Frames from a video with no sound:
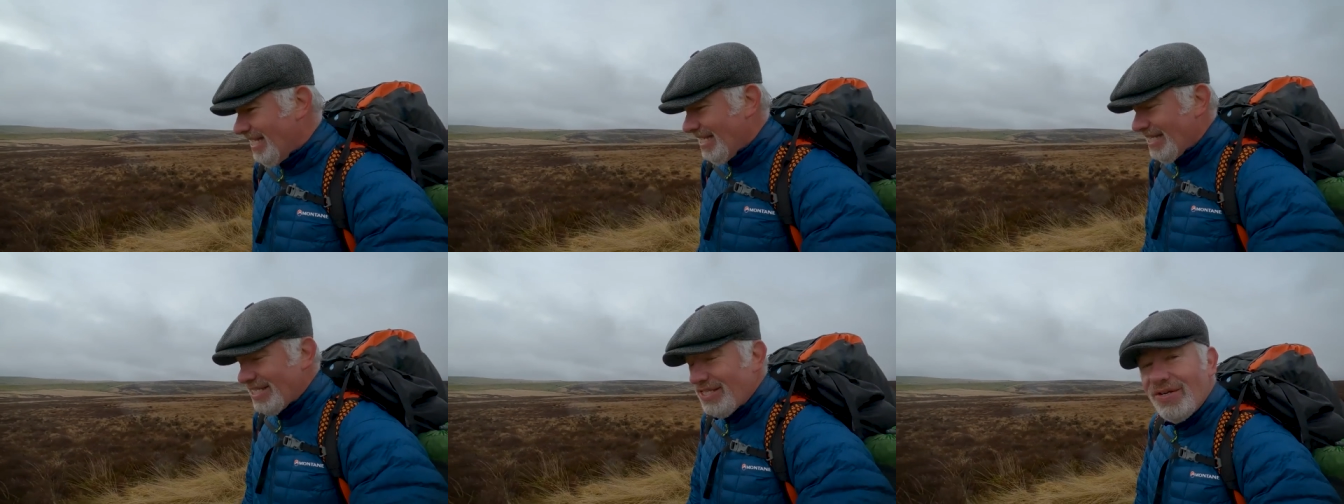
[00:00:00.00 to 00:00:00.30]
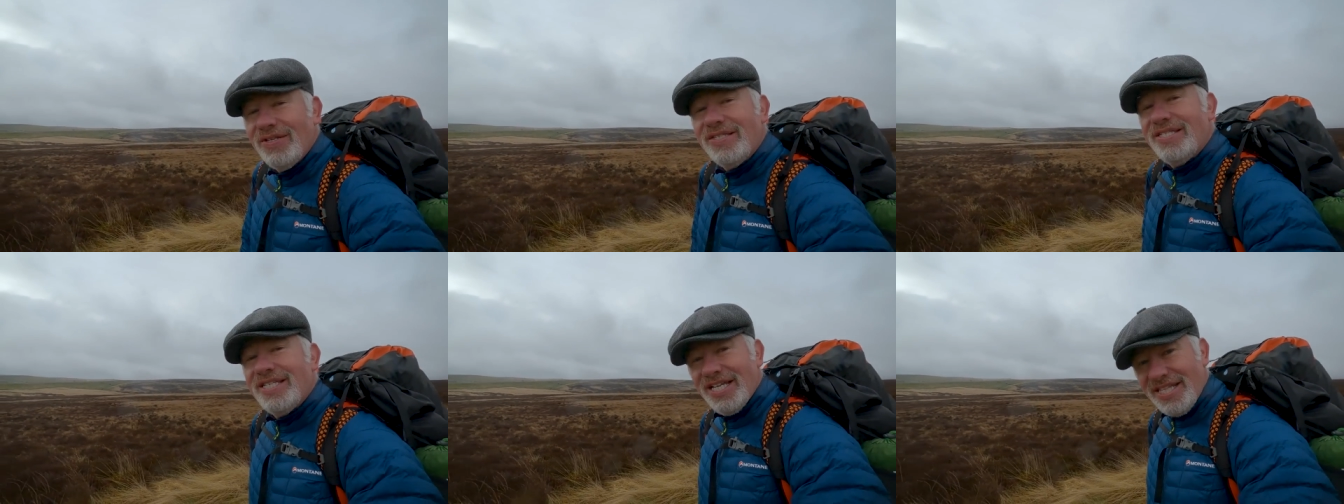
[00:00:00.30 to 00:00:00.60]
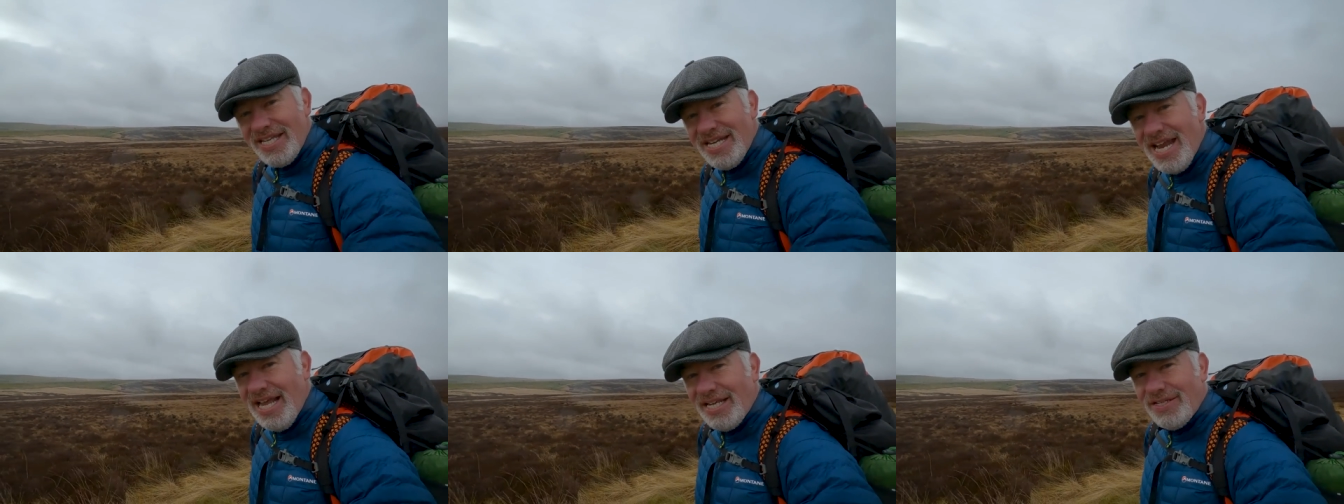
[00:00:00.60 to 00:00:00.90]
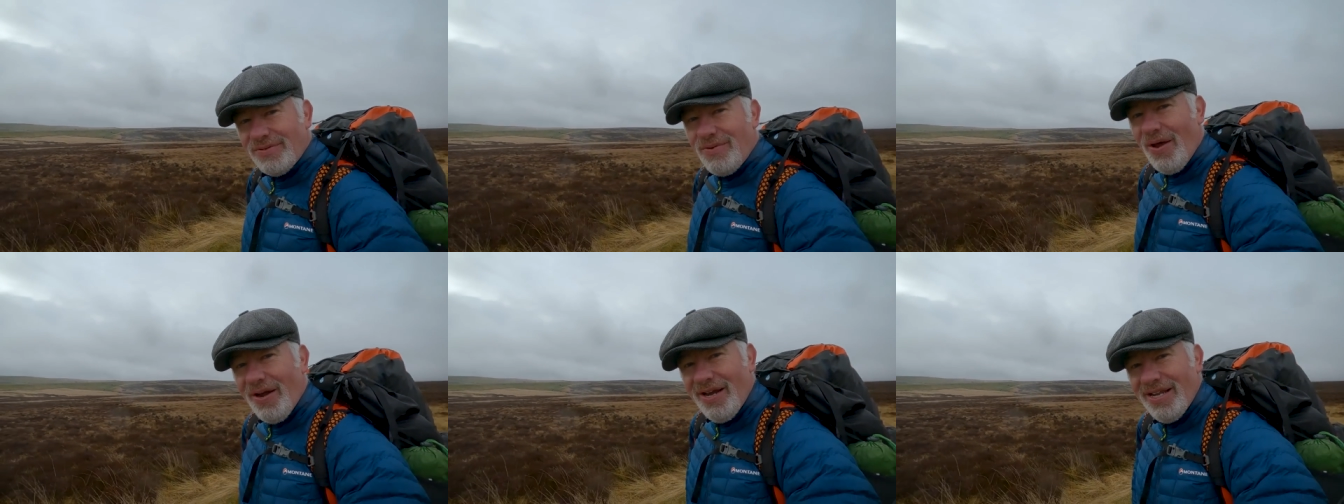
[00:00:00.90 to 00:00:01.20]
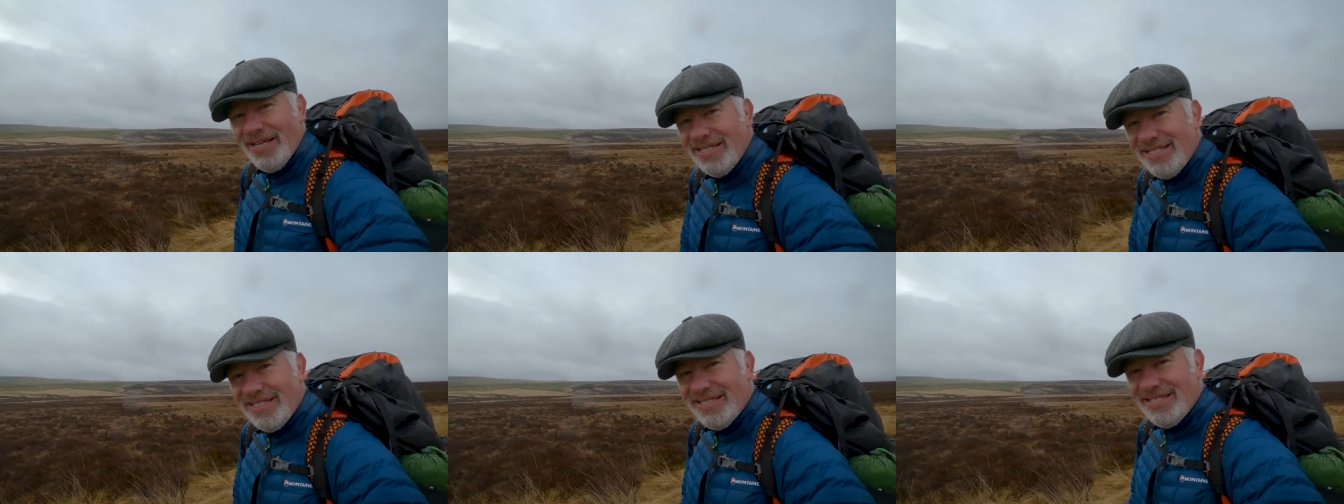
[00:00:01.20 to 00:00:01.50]
So until the next one,
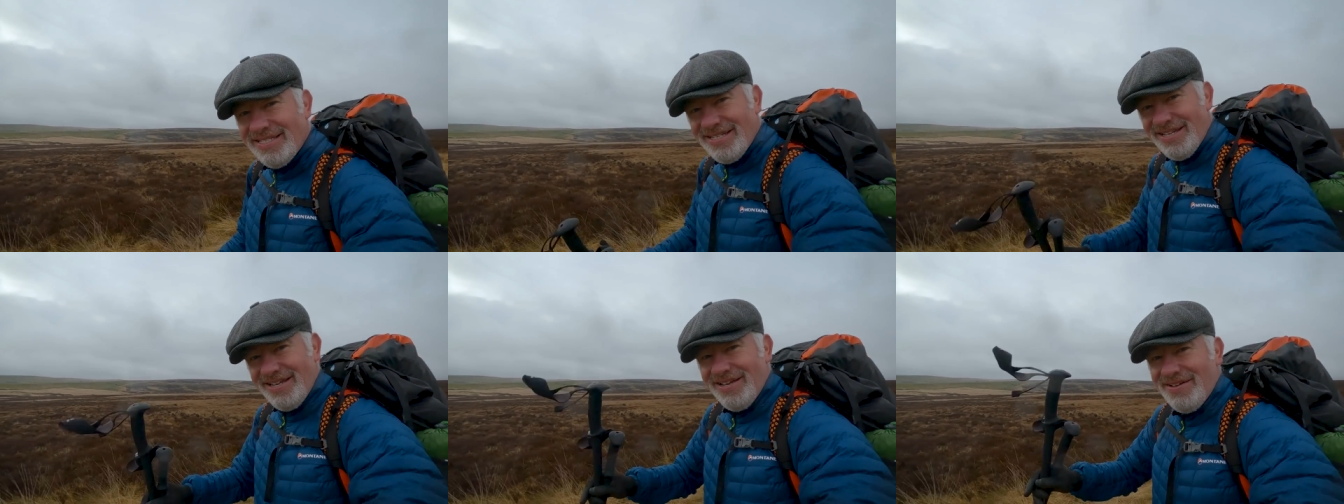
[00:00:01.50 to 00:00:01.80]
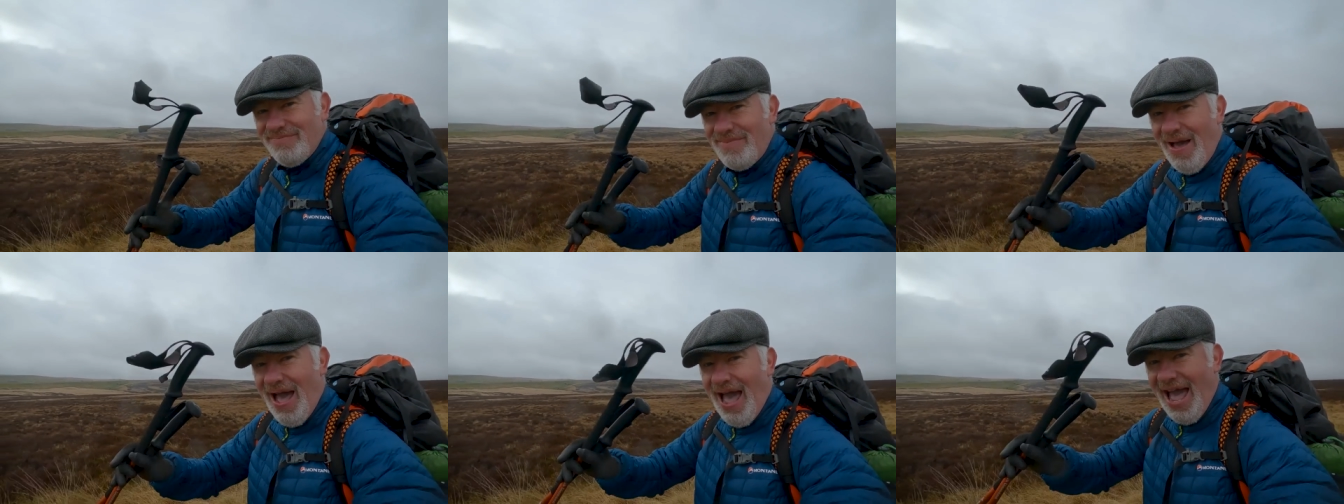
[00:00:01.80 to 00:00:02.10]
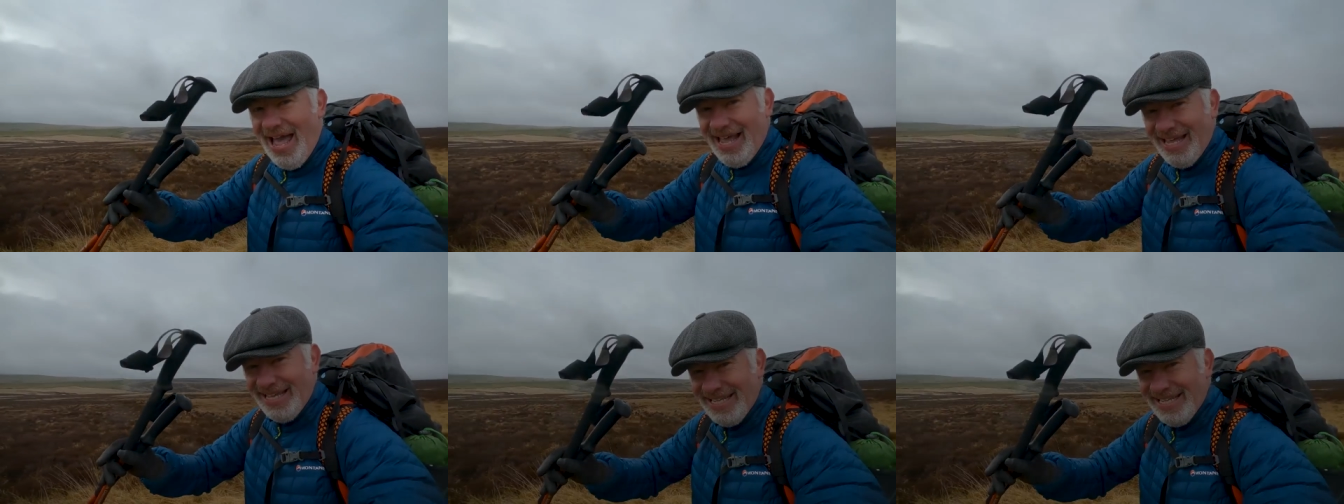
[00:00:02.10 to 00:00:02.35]
bye.